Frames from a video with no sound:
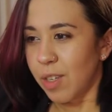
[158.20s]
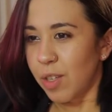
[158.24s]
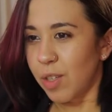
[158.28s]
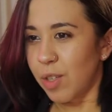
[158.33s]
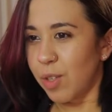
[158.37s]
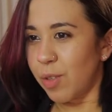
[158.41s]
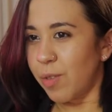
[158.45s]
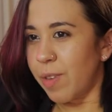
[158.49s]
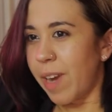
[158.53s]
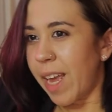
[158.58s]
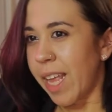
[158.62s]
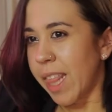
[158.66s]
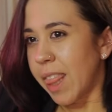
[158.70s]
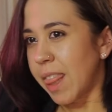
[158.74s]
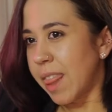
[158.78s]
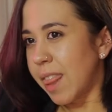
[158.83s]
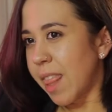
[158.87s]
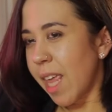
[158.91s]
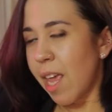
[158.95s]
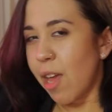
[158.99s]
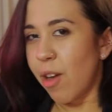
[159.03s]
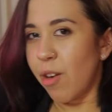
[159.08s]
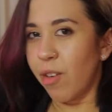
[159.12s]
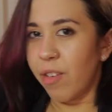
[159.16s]
create
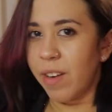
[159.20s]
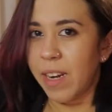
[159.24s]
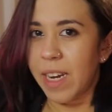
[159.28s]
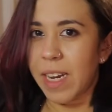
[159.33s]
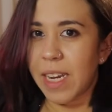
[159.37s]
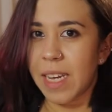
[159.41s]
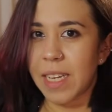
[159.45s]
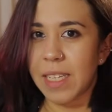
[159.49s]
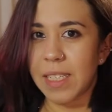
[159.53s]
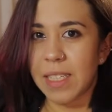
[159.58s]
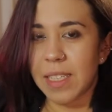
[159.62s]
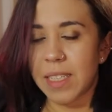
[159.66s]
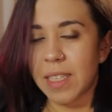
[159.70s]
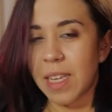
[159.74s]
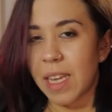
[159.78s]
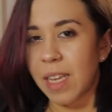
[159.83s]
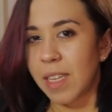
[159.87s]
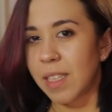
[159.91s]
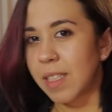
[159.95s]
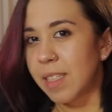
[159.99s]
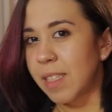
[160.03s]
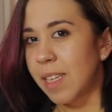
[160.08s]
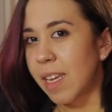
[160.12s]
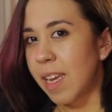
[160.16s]
theories
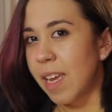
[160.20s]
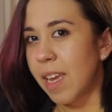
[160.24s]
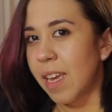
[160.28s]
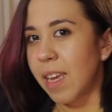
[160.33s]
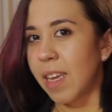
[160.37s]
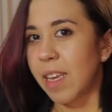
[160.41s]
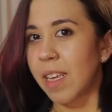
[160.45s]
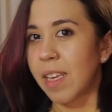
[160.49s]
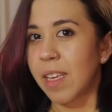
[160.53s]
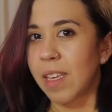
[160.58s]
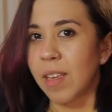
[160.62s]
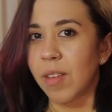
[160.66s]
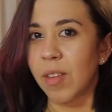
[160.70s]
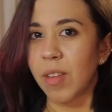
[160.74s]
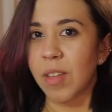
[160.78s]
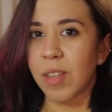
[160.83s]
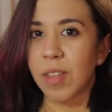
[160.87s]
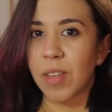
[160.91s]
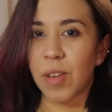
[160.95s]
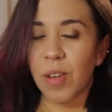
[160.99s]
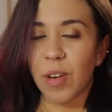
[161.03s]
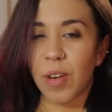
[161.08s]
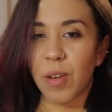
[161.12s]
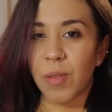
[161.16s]
and they
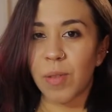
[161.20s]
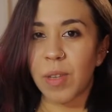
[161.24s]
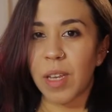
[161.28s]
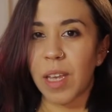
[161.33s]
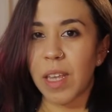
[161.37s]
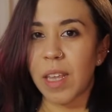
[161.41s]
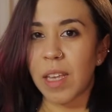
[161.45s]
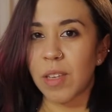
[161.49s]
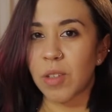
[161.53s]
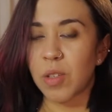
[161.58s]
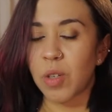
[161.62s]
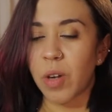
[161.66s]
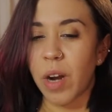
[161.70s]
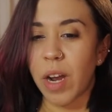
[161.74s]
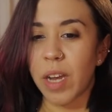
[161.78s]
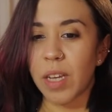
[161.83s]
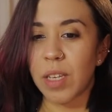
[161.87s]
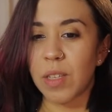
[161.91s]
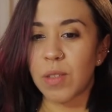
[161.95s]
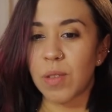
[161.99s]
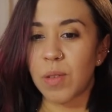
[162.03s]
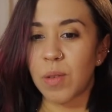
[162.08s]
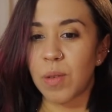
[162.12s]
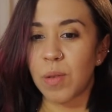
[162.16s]
you know they are
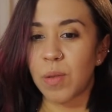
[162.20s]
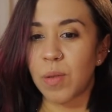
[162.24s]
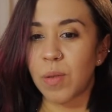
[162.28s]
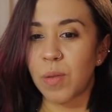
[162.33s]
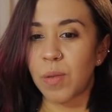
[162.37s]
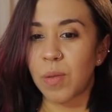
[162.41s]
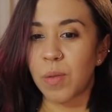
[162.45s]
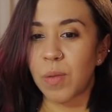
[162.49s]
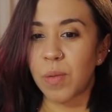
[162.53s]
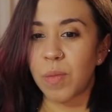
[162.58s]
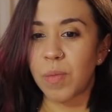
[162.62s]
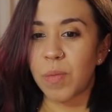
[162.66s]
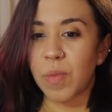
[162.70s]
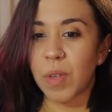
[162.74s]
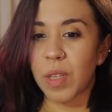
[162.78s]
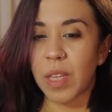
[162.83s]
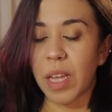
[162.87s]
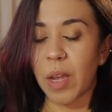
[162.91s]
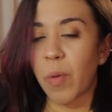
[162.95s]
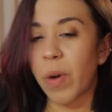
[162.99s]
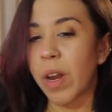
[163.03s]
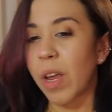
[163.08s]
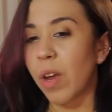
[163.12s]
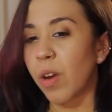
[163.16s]
trying to they
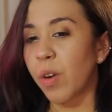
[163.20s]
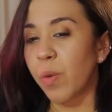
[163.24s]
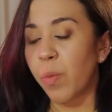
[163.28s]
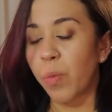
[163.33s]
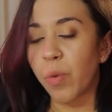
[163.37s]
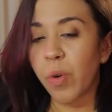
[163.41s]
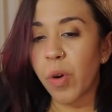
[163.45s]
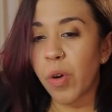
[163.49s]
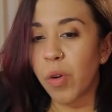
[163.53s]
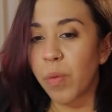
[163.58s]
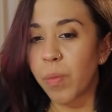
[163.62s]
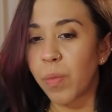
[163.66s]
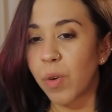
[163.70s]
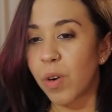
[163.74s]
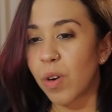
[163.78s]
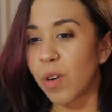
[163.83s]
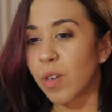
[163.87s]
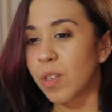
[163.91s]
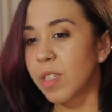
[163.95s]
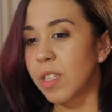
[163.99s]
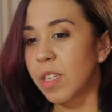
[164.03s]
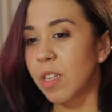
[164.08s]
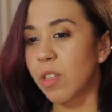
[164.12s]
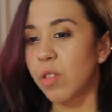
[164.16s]
create
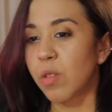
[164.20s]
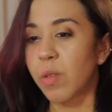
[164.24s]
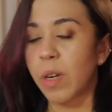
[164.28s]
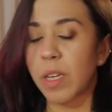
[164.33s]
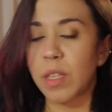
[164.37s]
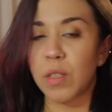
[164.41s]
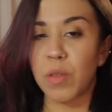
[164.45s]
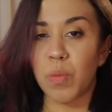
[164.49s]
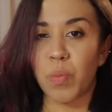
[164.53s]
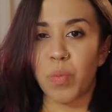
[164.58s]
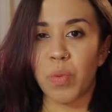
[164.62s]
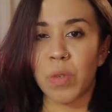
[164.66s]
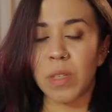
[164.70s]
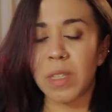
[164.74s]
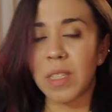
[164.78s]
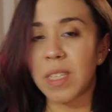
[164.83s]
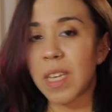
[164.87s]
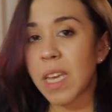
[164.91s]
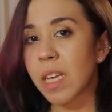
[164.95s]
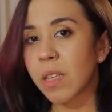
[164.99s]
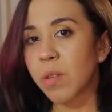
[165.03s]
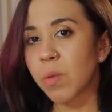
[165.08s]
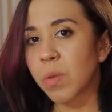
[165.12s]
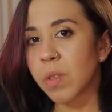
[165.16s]
rumors they're trying to
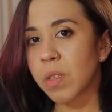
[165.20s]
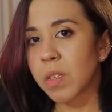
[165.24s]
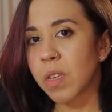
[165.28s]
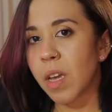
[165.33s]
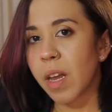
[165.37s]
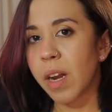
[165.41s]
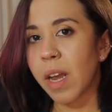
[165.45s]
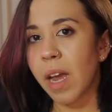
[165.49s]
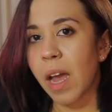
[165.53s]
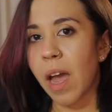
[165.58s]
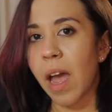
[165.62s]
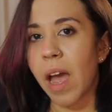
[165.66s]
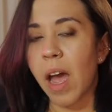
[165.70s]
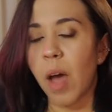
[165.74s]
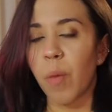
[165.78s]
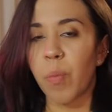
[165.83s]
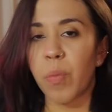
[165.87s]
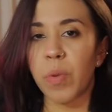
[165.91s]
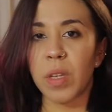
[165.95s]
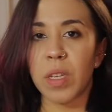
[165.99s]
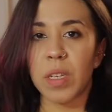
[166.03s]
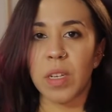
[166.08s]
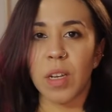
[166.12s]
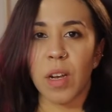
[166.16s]
predict what's gonna
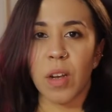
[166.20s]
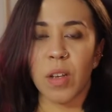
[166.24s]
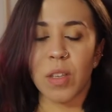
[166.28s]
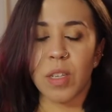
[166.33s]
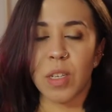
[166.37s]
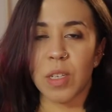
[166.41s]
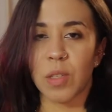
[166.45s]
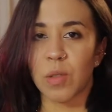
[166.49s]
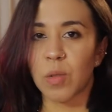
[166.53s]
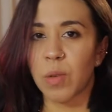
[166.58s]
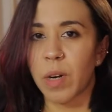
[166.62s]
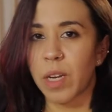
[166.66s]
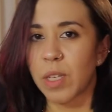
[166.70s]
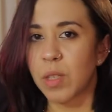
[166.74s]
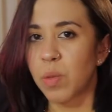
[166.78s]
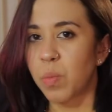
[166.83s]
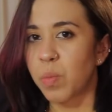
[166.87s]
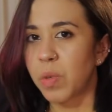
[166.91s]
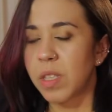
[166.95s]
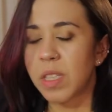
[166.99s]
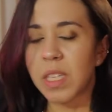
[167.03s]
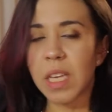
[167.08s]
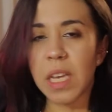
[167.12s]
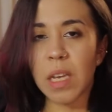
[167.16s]
happen they're trying to
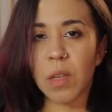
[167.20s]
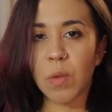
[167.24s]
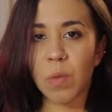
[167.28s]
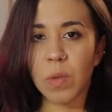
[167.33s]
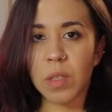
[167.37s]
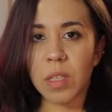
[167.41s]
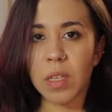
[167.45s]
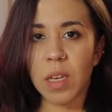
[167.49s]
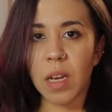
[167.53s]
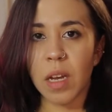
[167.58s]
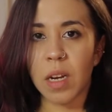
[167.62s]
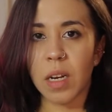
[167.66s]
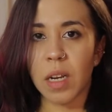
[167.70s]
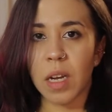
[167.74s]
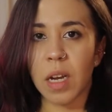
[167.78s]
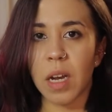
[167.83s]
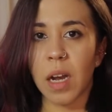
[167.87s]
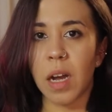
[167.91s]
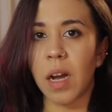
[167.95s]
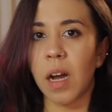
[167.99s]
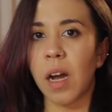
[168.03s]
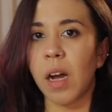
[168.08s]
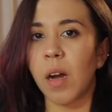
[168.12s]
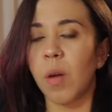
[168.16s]
predict what's gonna
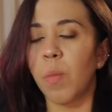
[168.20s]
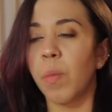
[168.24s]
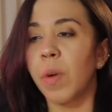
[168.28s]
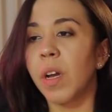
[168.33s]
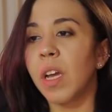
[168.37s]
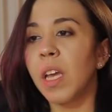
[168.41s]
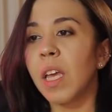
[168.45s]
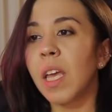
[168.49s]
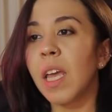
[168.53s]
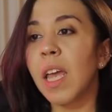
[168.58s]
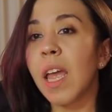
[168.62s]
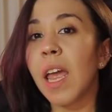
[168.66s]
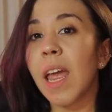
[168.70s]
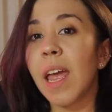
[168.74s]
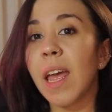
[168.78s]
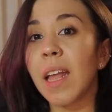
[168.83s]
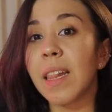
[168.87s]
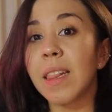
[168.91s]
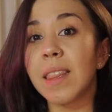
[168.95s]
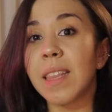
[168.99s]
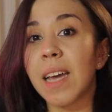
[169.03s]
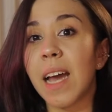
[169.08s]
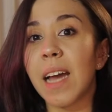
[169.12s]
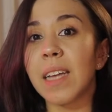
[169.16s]
come
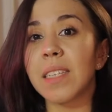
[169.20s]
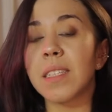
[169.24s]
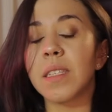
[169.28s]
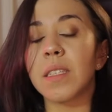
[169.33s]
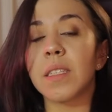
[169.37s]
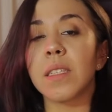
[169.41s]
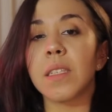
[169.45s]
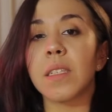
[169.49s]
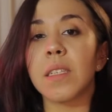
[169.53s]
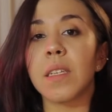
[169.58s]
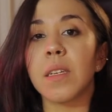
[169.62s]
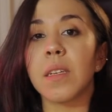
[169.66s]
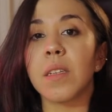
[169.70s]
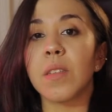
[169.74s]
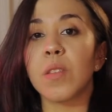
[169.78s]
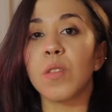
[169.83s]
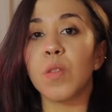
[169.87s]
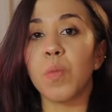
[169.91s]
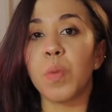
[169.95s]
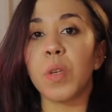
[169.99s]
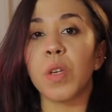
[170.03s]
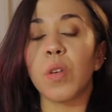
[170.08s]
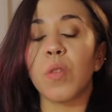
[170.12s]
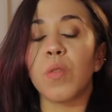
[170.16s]
and that's to
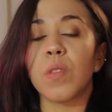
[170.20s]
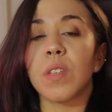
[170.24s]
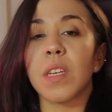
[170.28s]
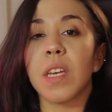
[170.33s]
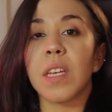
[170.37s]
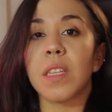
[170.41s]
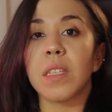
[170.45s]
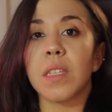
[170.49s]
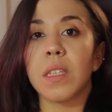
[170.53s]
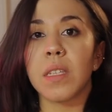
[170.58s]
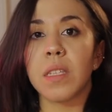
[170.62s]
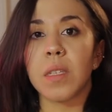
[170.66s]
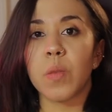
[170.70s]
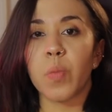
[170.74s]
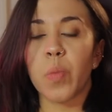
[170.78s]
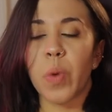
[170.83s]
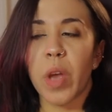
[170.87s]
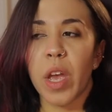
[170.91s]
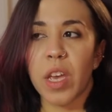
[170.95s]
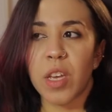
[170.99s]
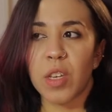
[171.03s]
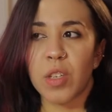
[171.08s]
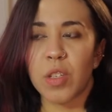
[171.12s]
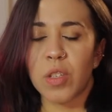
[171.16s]
build
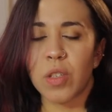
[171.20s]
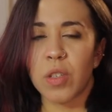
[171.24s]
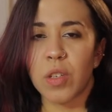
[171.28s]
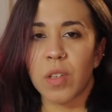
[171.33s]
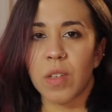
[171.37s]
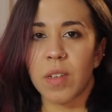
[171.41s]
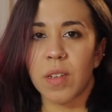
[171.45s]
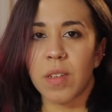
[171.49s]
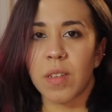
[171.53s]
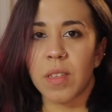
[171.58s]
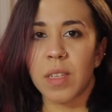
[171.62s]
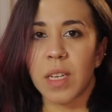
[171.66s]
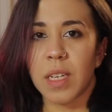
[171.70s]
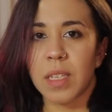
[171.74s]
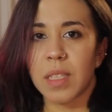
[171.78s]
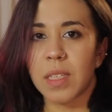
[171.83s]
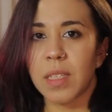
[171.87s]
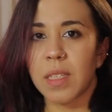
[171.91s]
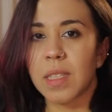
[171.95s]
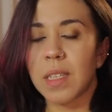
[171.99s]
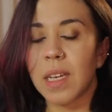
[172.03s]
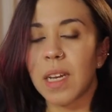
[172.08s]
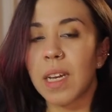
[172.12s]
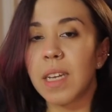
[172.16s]
anticipation. That's
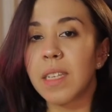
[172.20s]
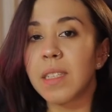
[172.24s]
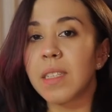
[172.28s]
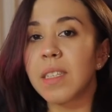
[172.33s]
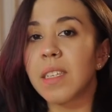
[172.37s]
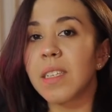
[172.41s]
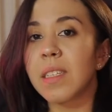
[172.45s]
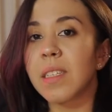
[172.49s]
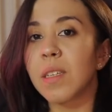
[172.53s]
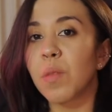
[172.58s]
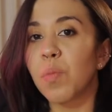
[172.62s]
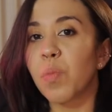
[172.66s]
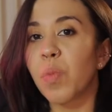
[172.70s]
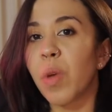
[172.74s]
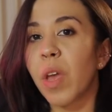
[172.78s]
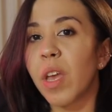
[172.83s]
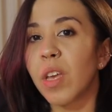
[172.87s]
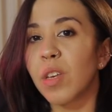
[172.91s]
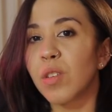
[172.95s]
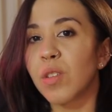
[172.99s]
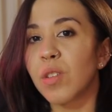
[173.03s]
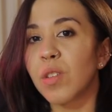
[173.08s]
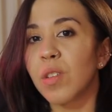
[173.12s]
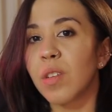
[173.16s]
an
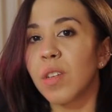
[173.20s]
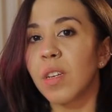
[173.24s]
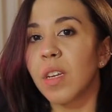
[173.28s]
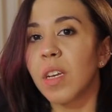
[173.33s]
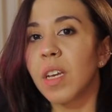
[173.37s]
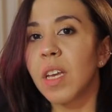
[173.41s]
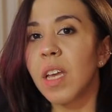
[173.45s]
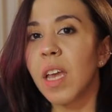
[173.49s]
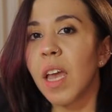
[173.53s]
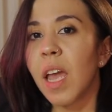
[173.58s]
anticipation